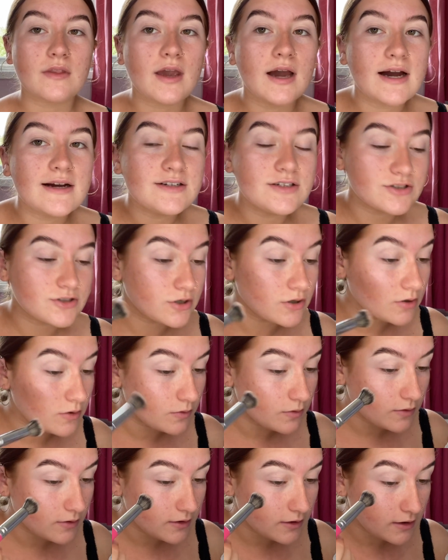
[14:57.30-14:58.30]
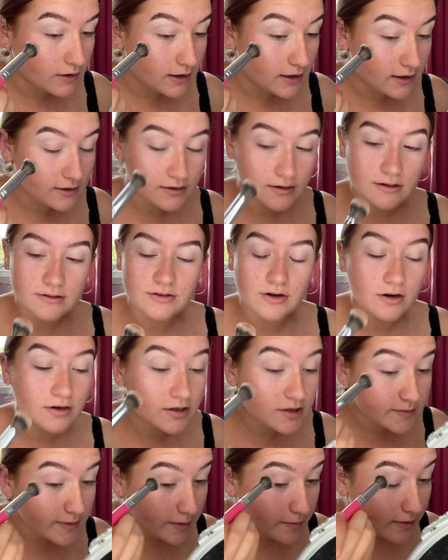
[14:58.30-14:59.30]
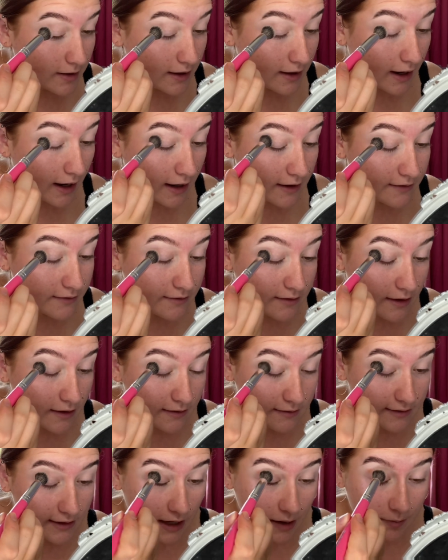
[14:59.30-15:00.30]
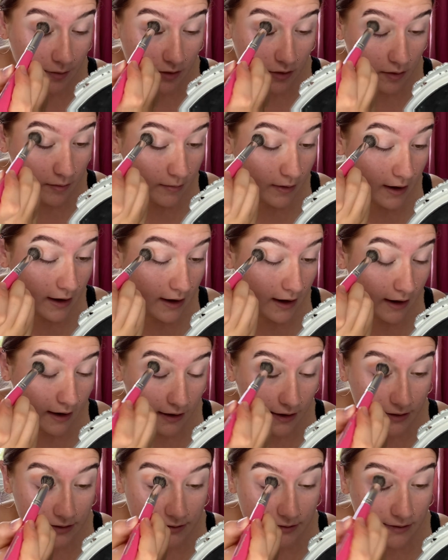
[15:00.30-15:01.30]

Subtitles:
just go, it's hard to explain, but like I just like dab it on my eyes